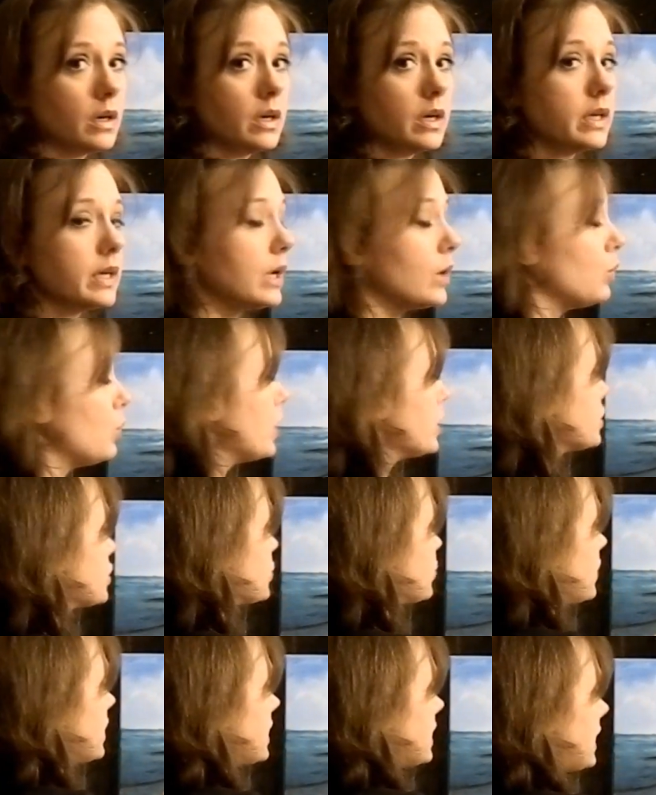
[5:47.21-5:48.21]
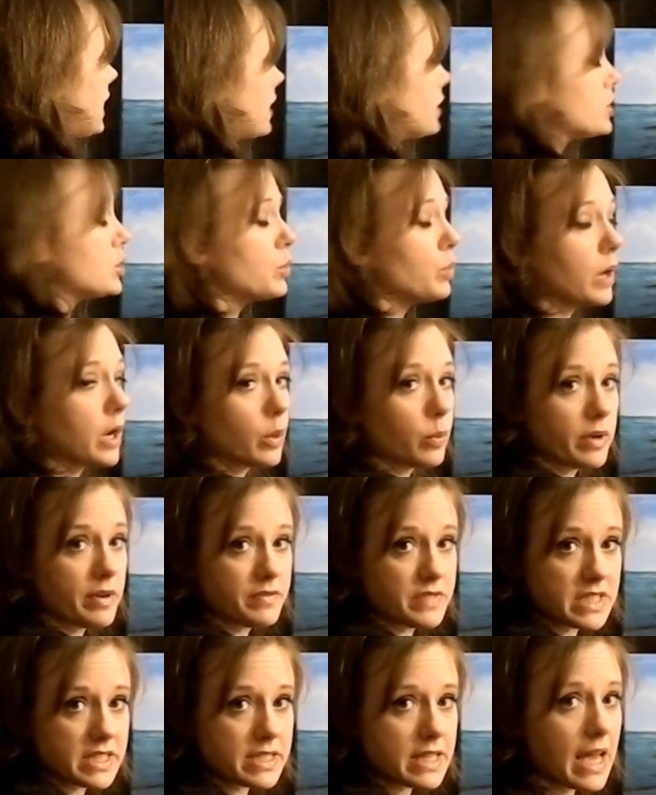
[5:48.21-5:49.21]
Now once we get to where we've
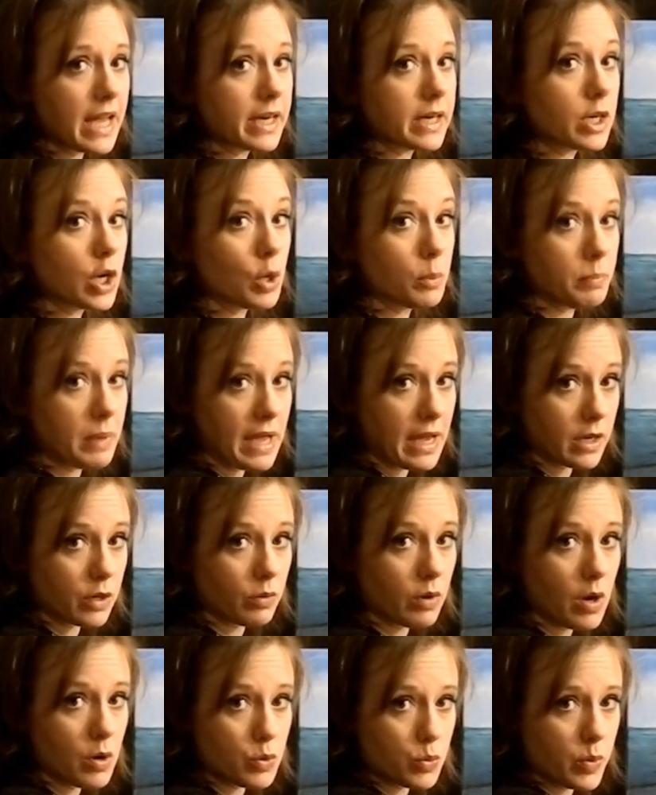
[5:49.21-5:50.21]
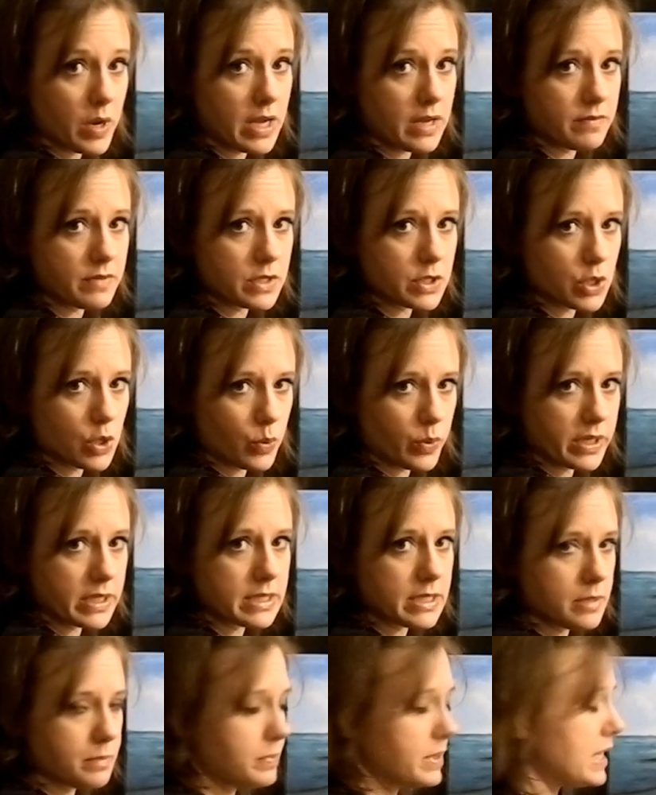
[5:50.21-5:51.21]
decided our background wave is going
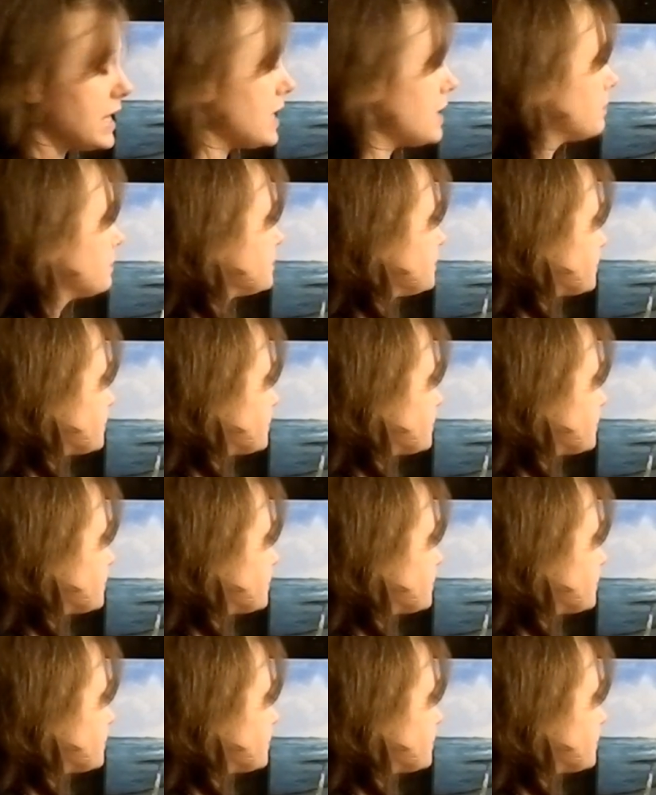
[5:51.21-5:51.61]
to be,